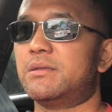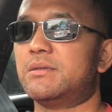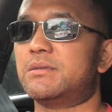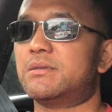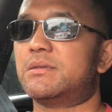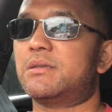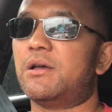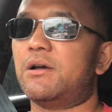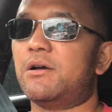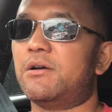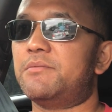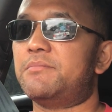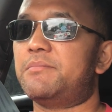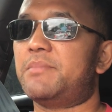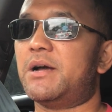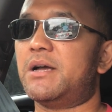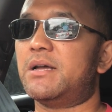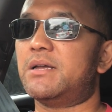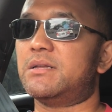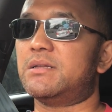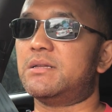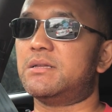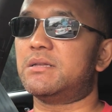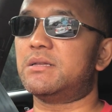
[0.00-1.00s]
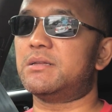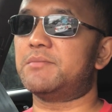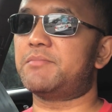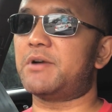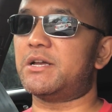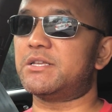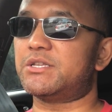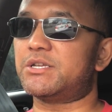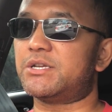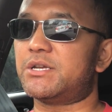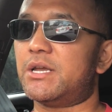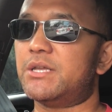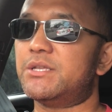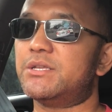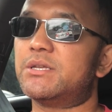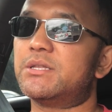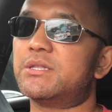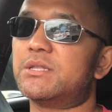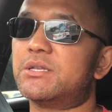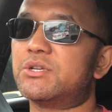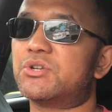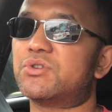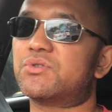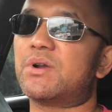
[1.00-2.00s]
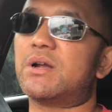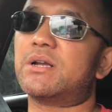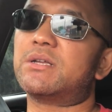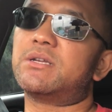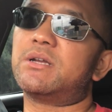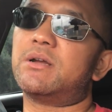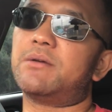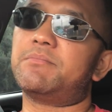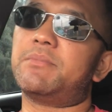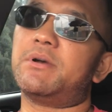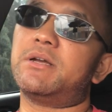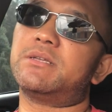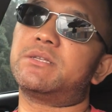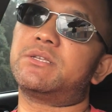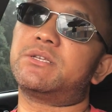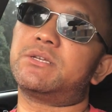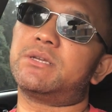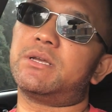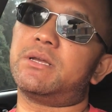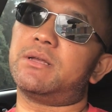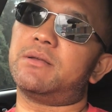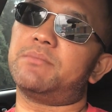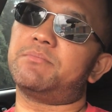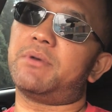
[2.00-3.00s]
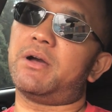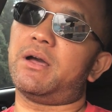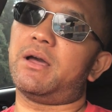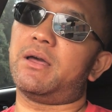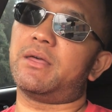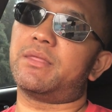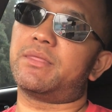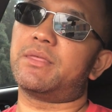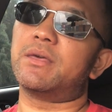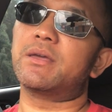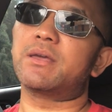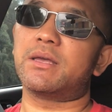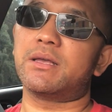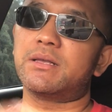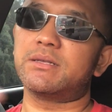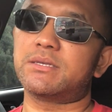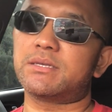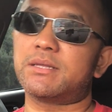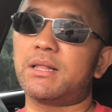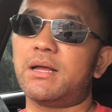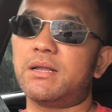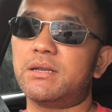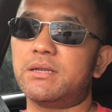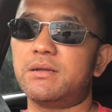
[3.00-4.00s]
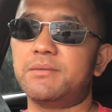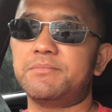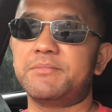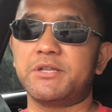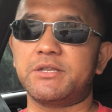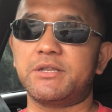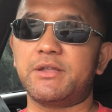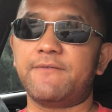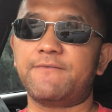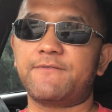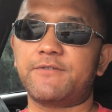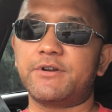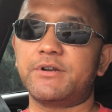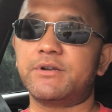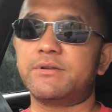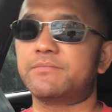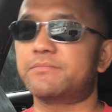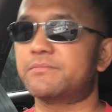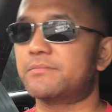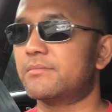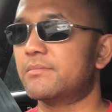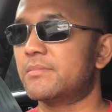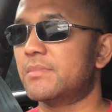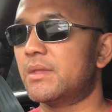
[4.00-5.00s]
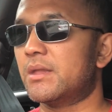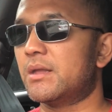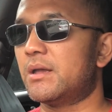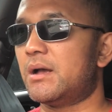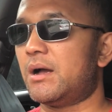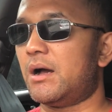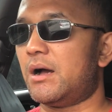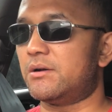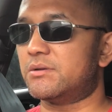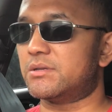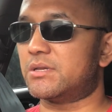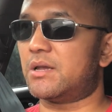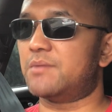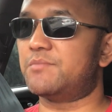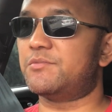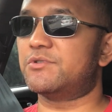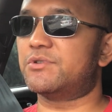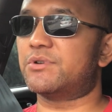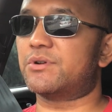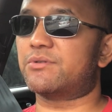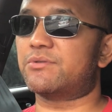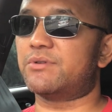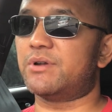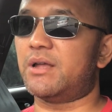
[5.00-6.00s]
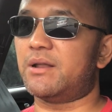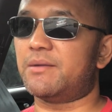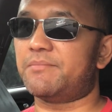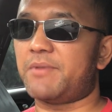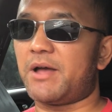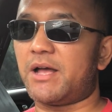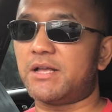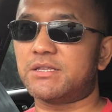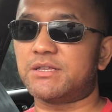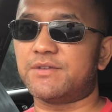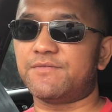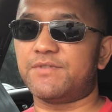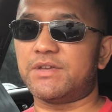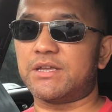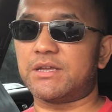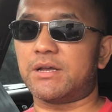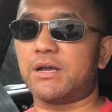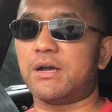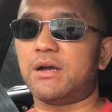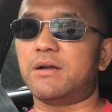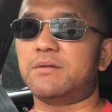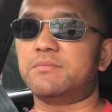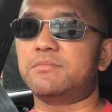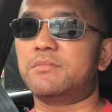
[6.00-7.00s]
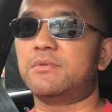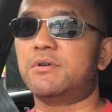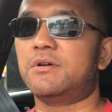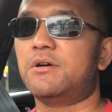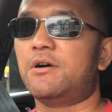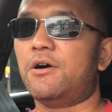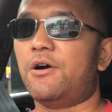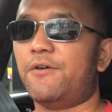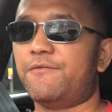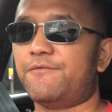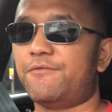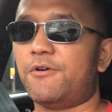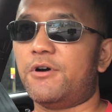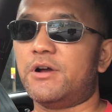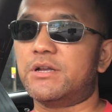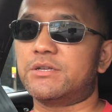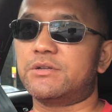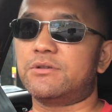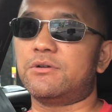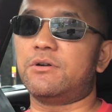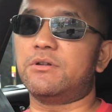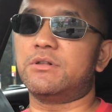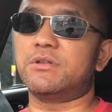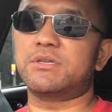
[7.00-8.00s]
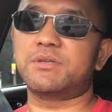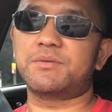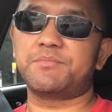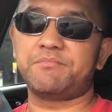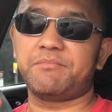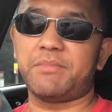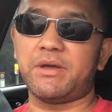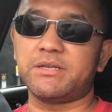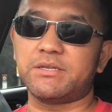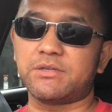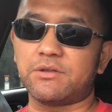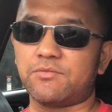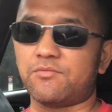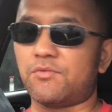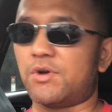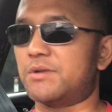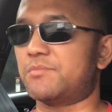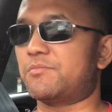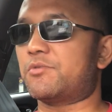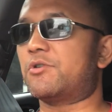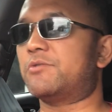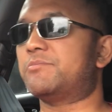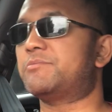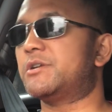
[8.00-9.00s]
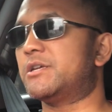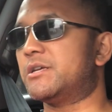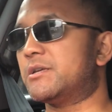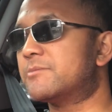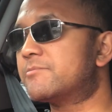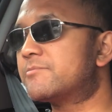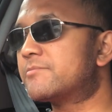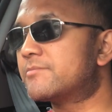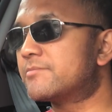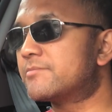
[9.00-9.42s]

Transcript: So by changing the structure, by thinking slightly a bit different, I was able to create a passive income of $400 based on one property.